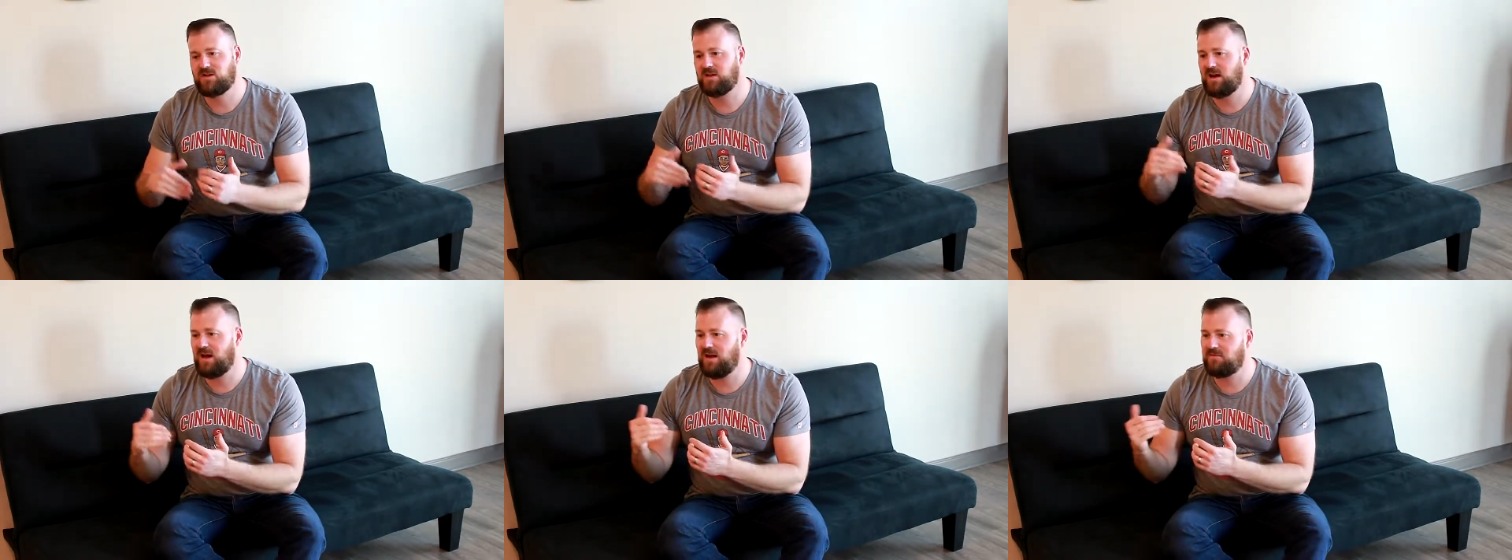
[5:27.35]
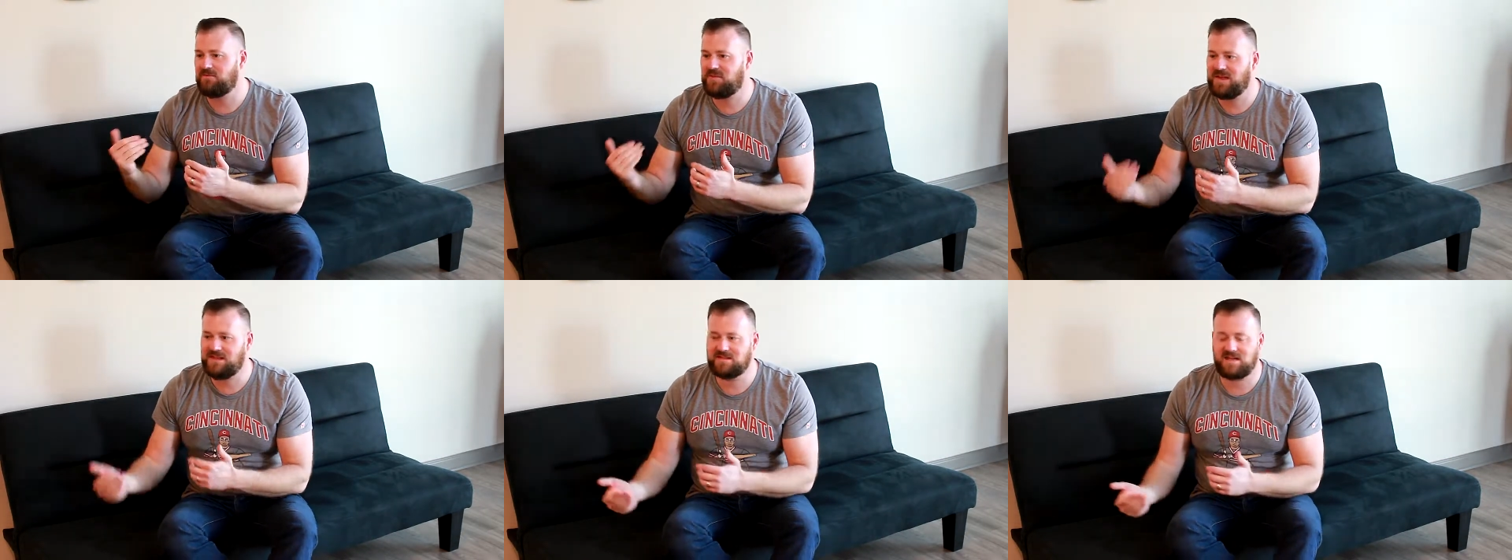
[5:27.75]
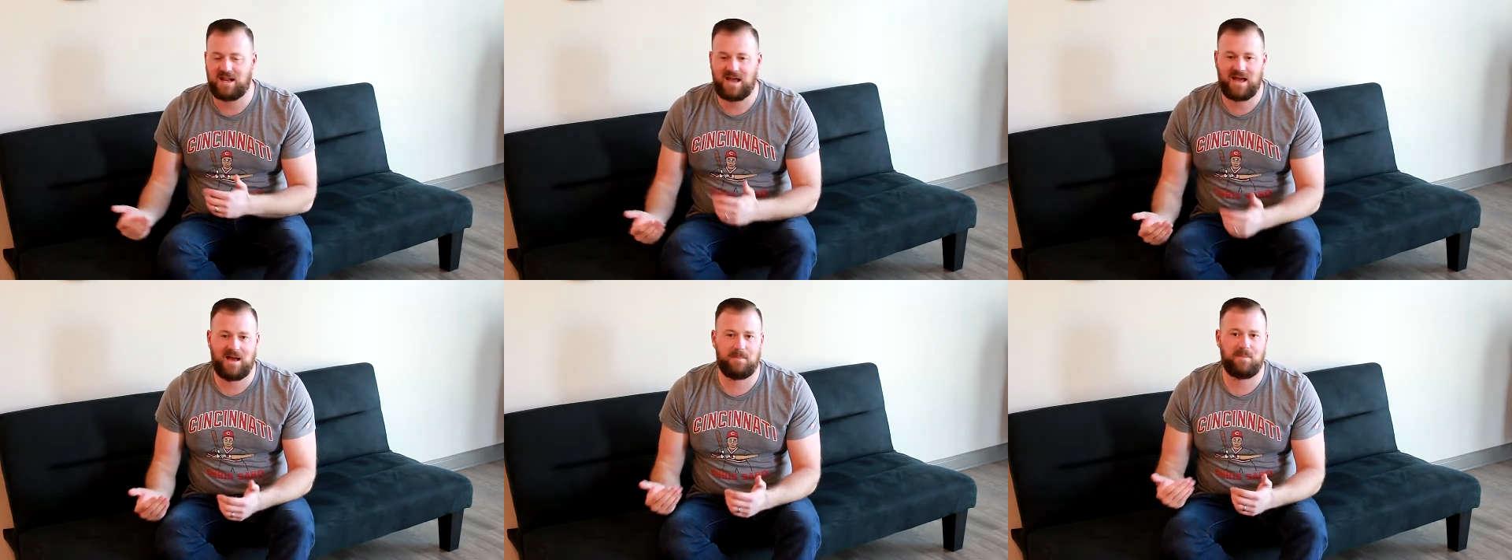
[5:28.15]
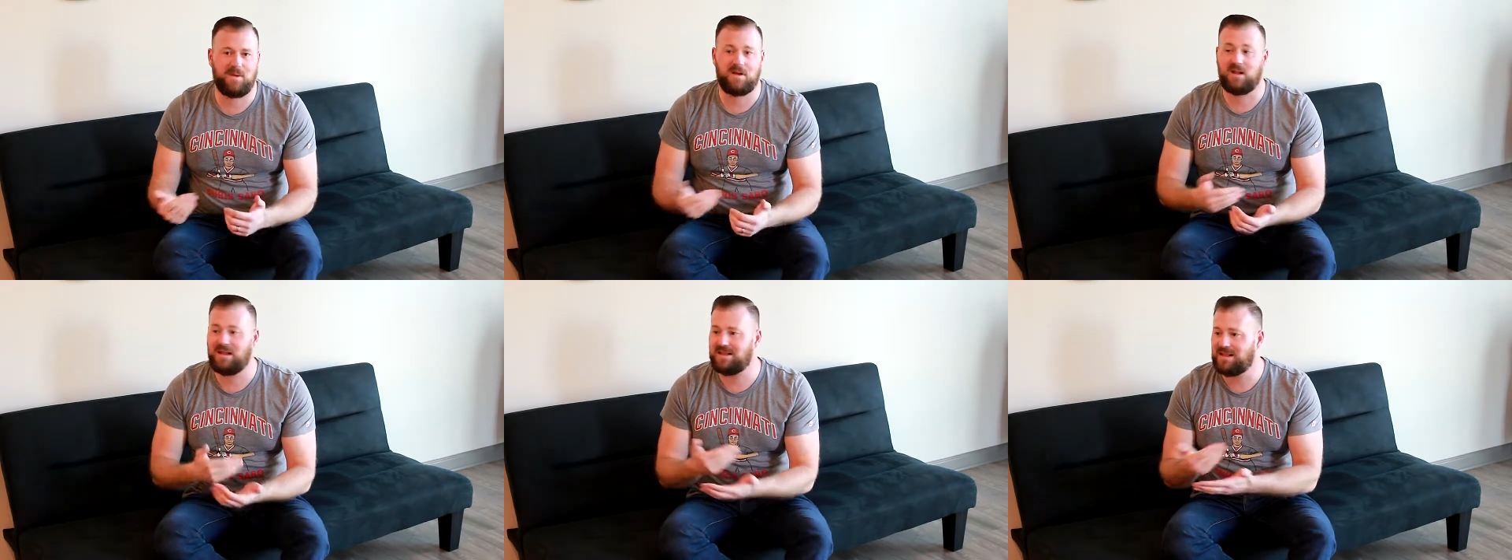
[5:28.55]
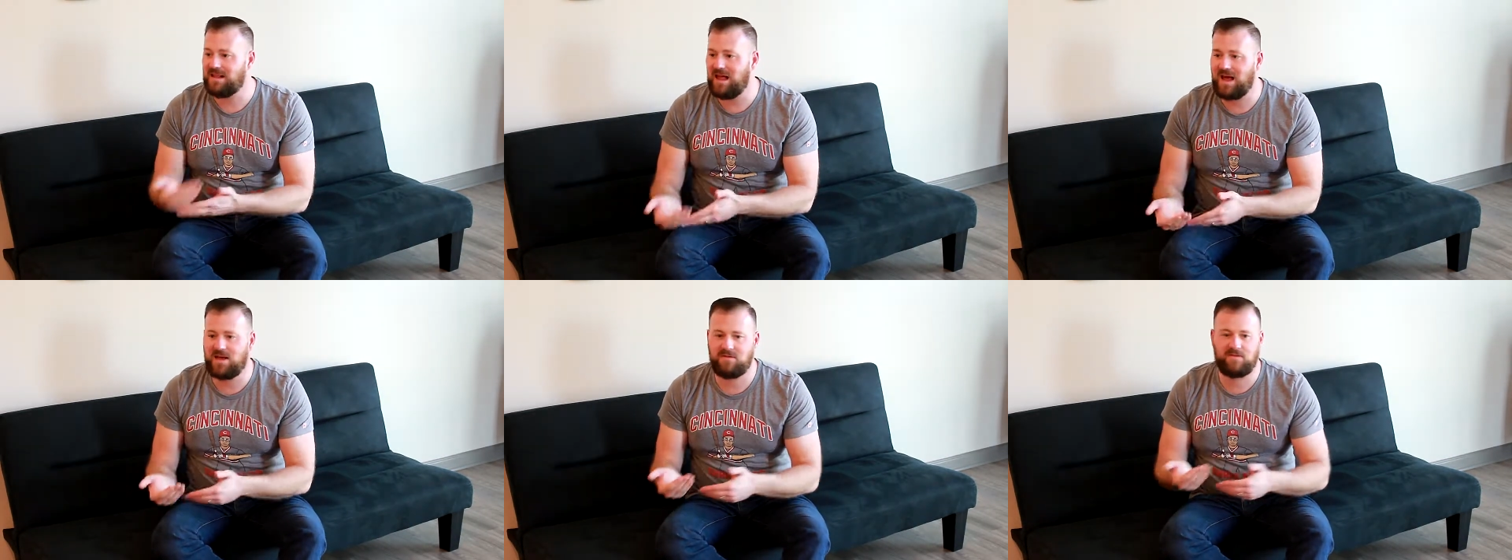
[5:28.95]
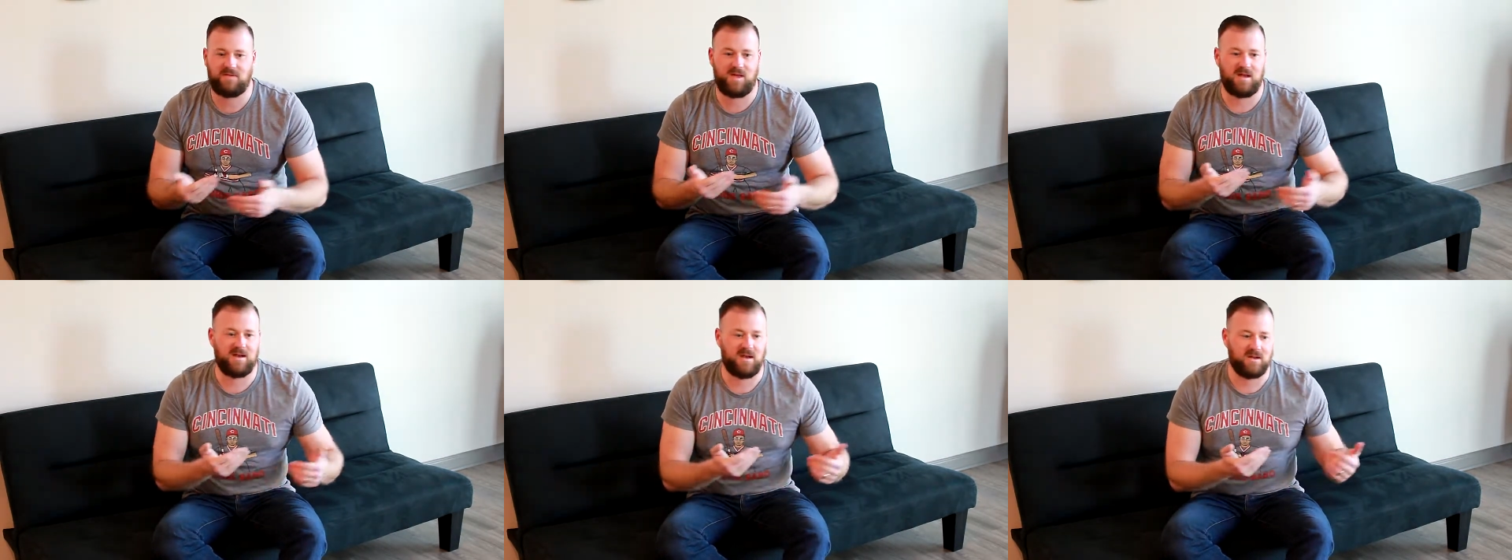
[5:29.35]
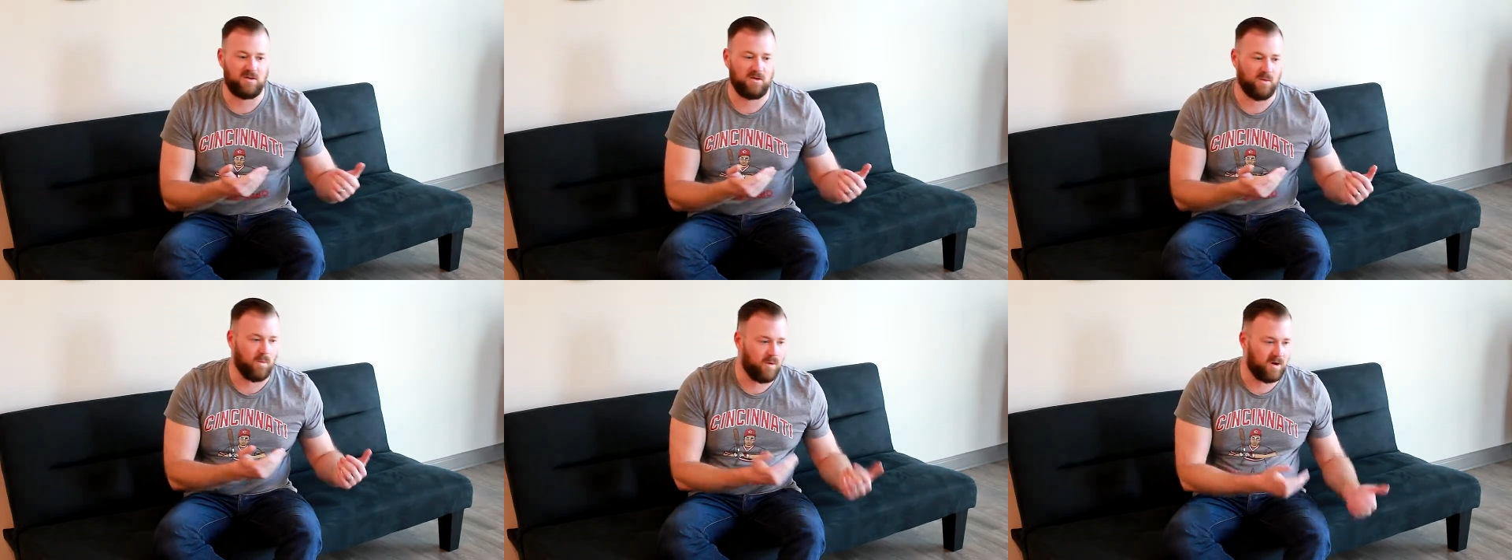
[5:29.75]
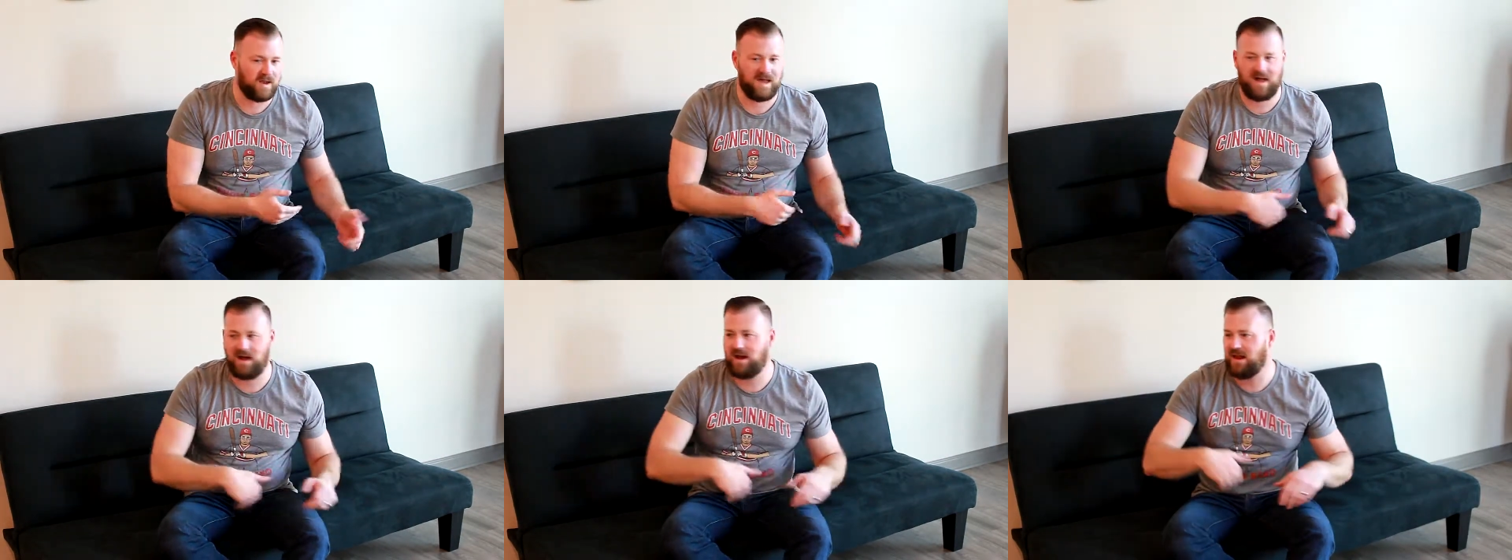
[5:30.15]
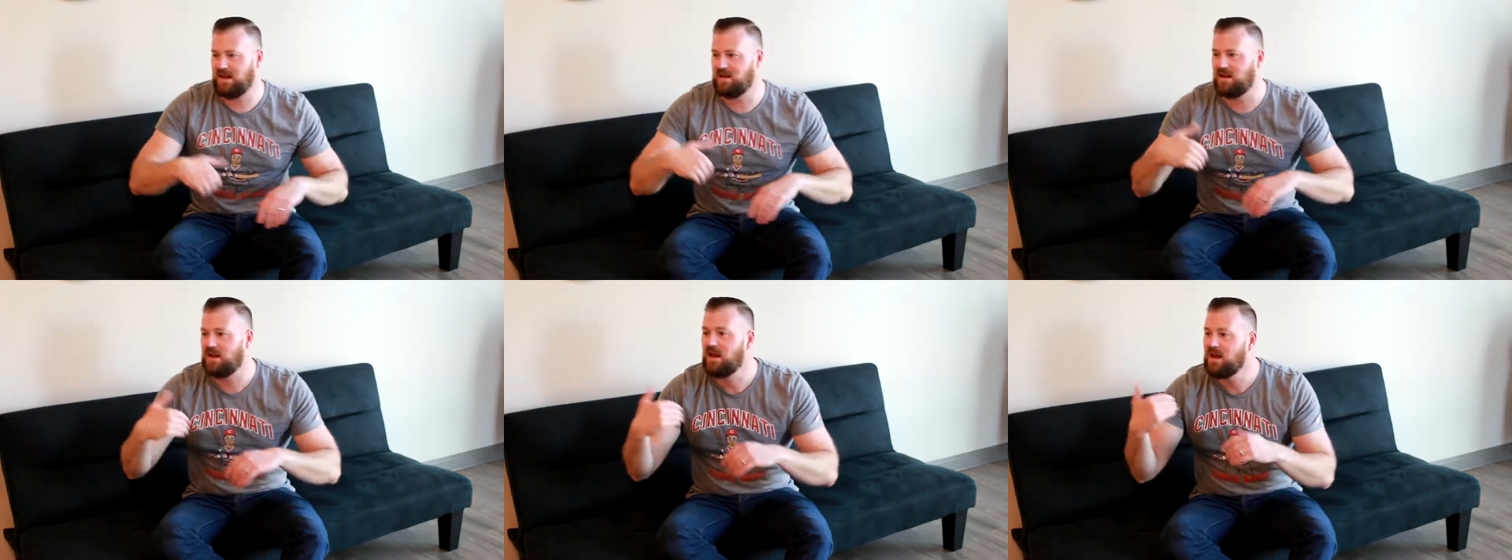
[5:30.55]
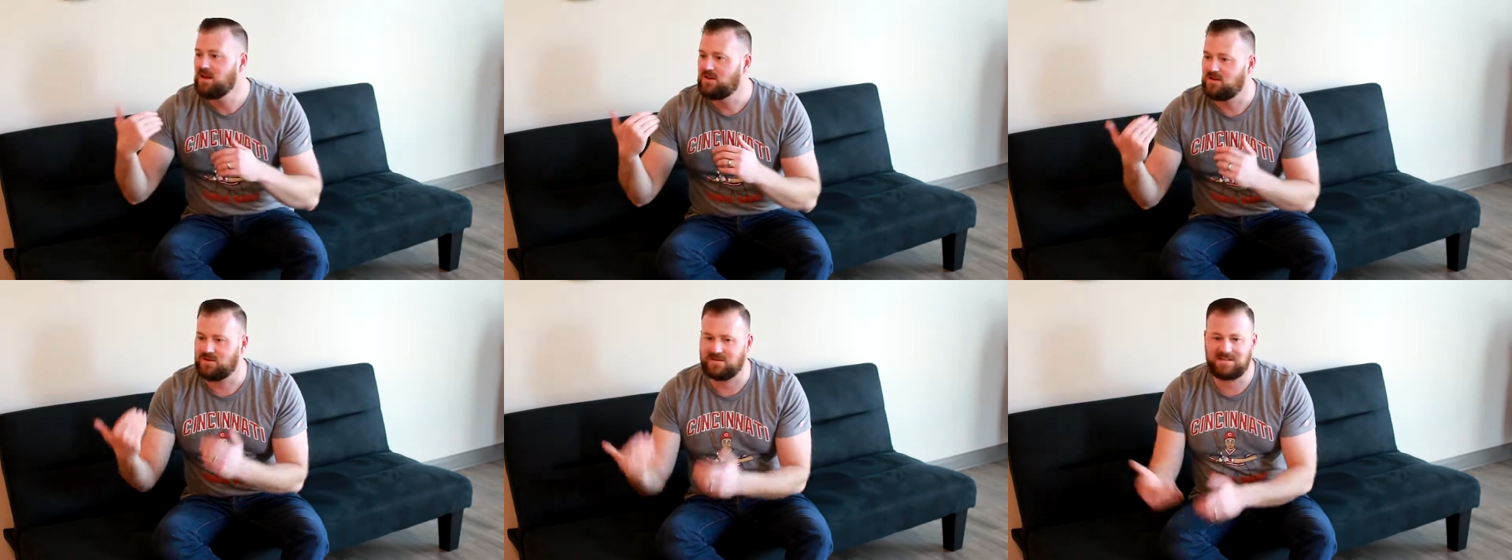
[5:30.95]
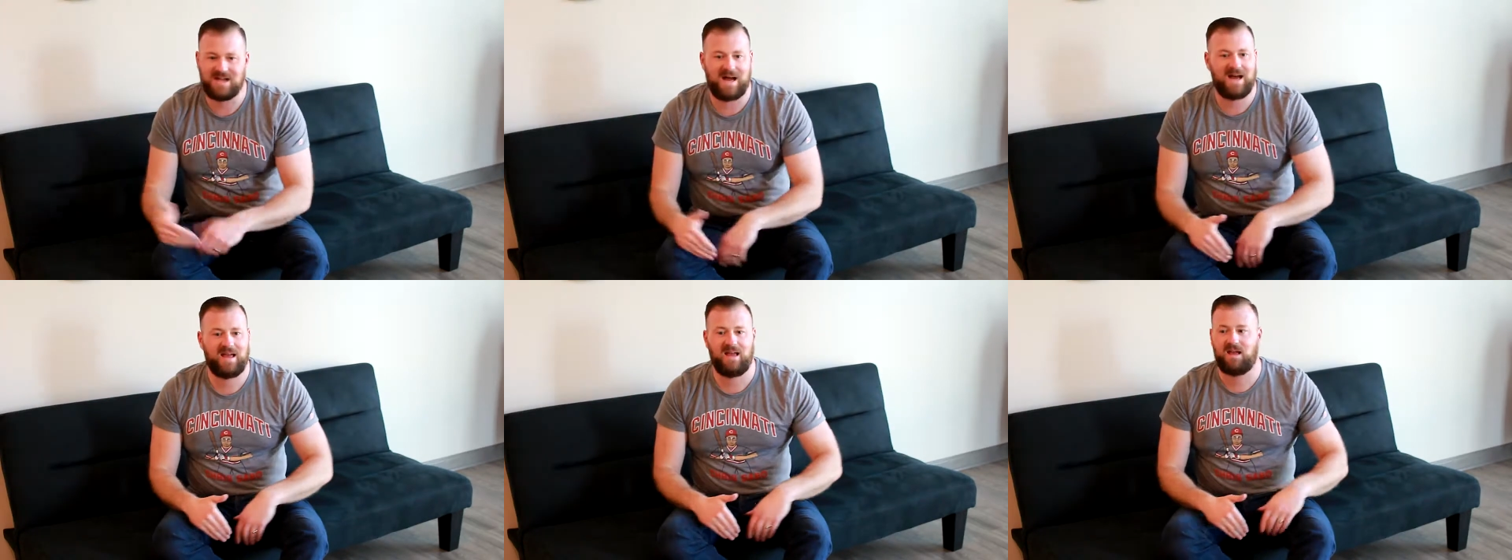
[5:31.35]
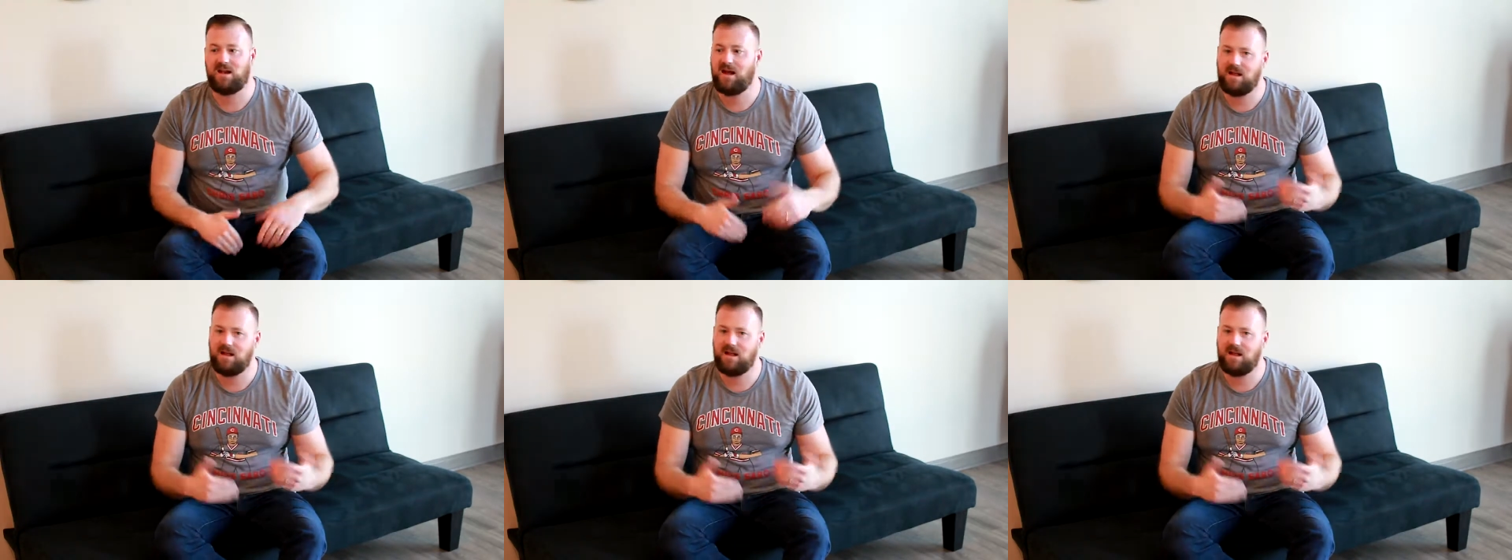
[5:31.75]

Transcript: you're going to have things that happen in life and in your workout and in your diet.